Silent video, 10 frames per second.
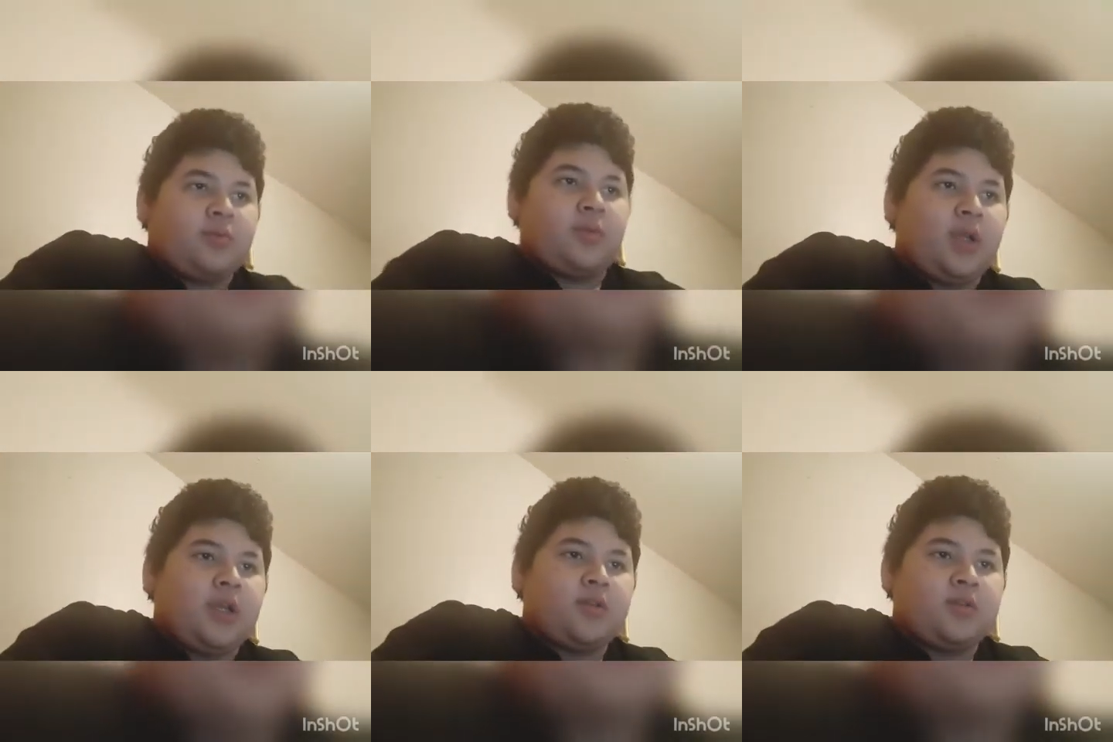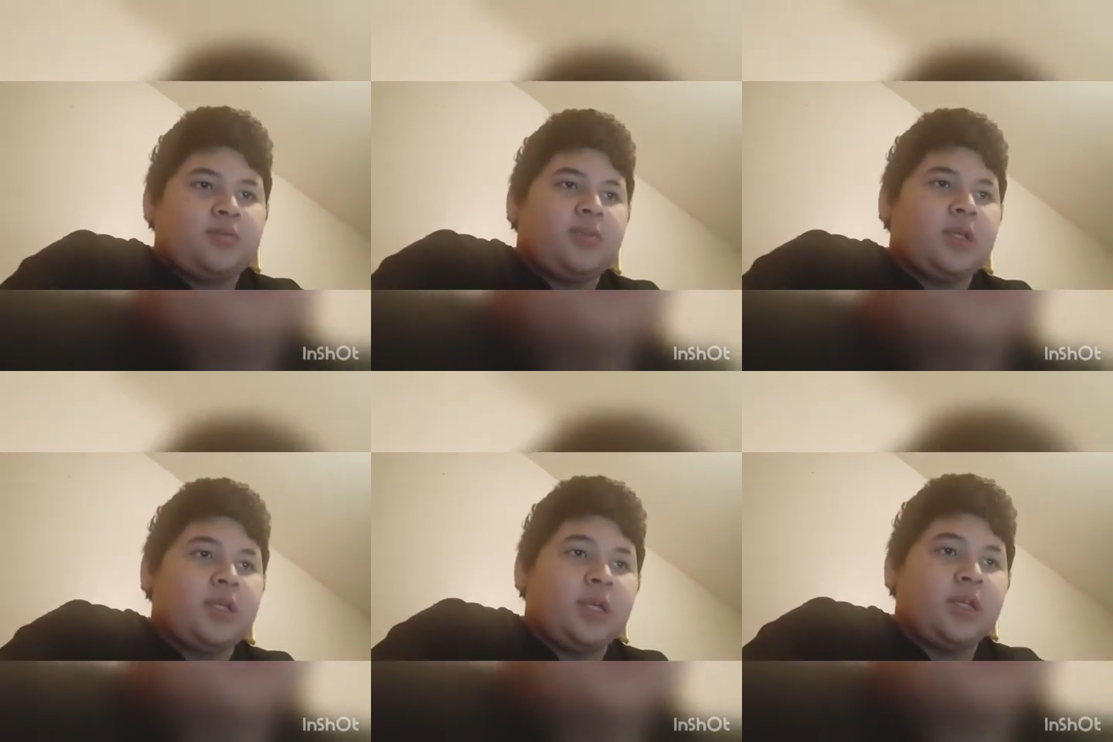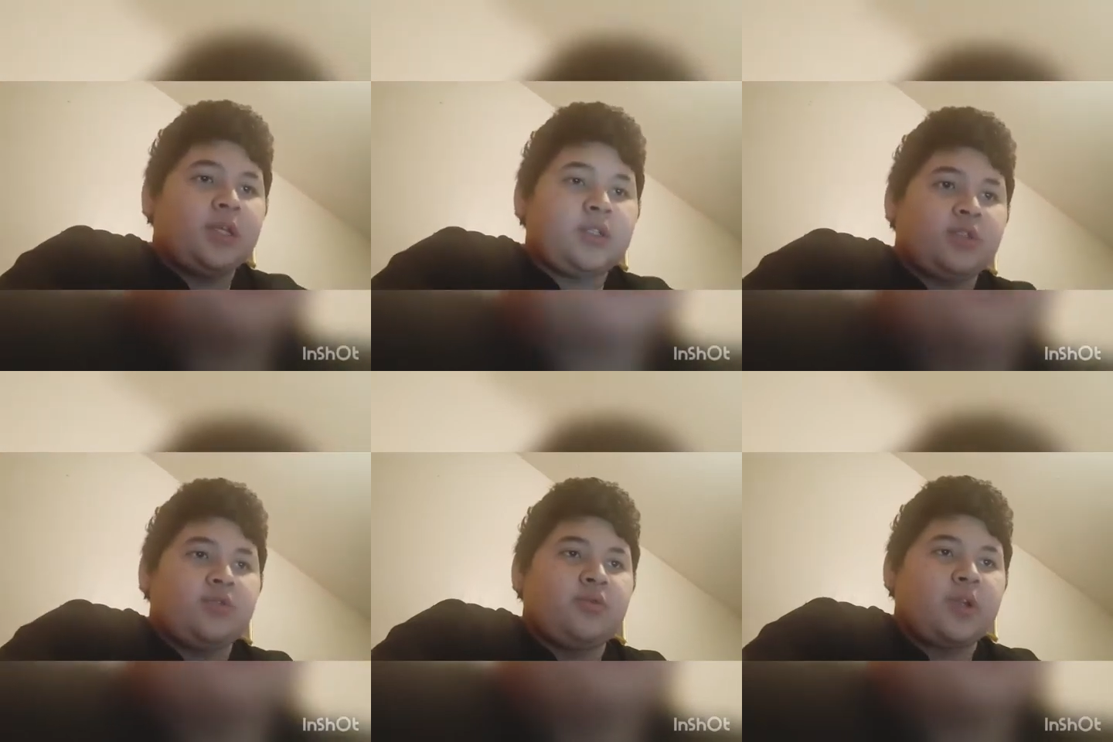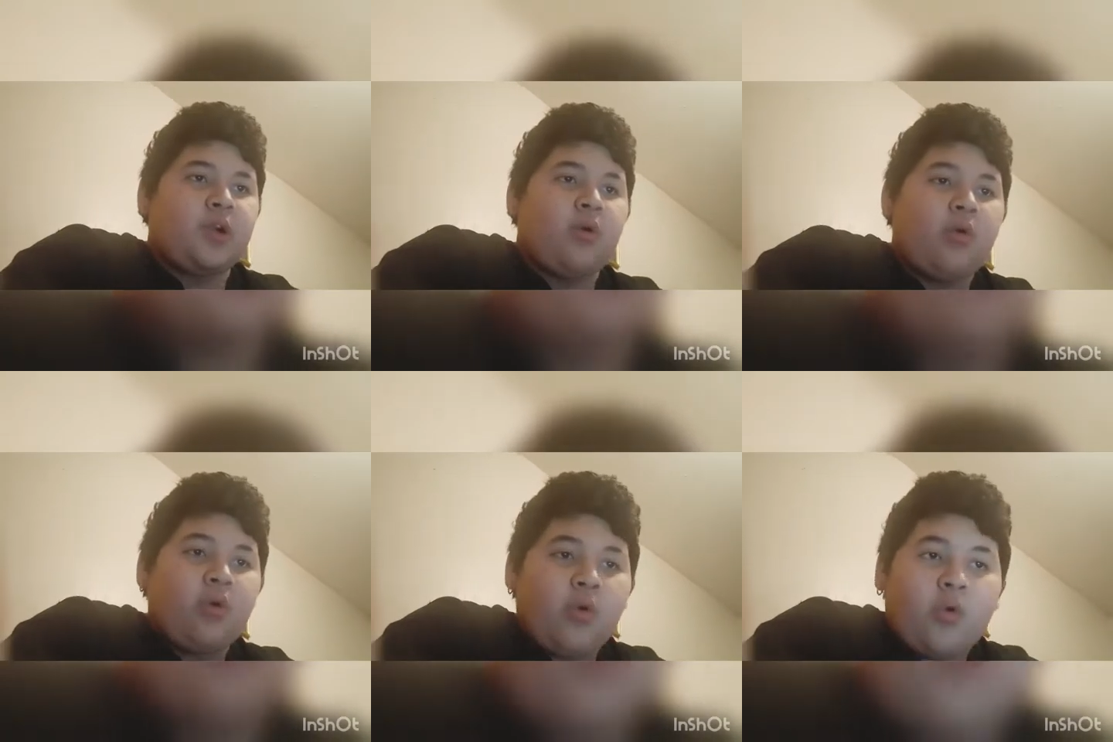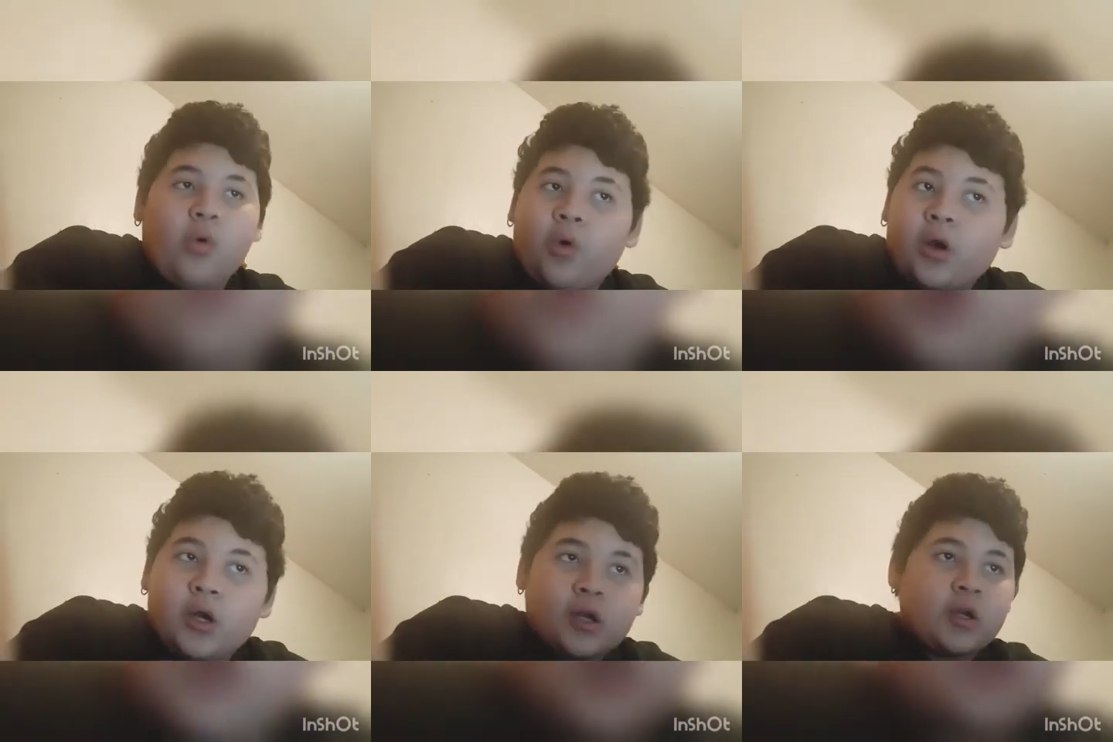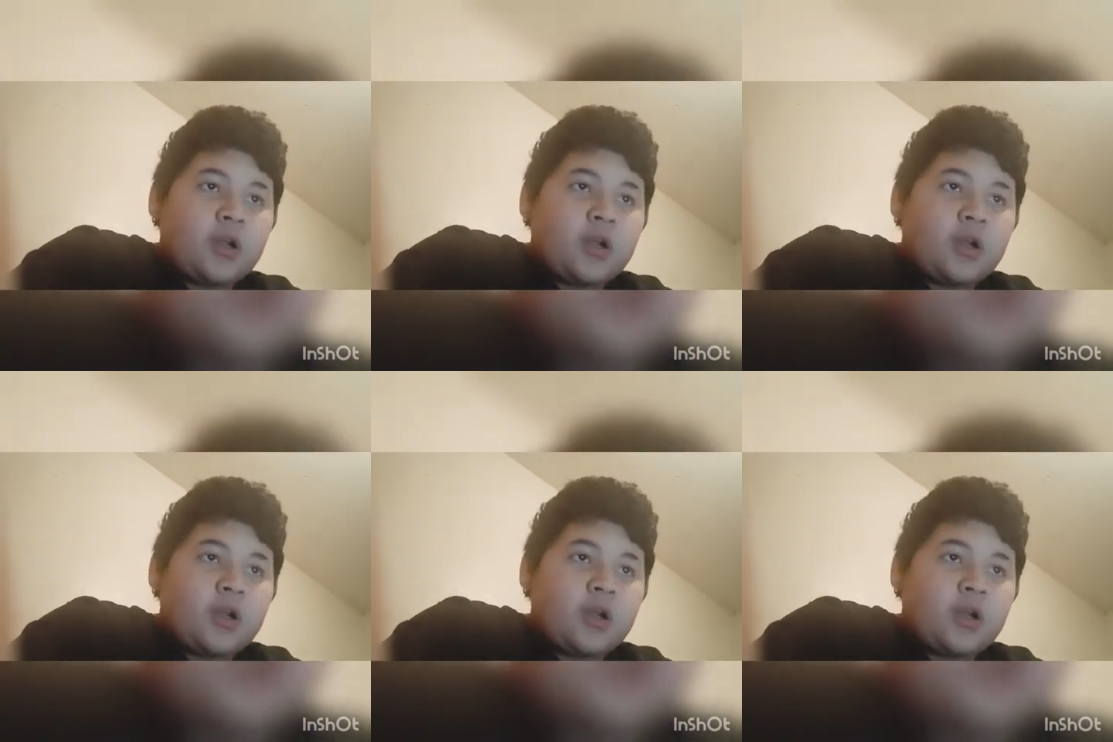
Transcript: like beginning to record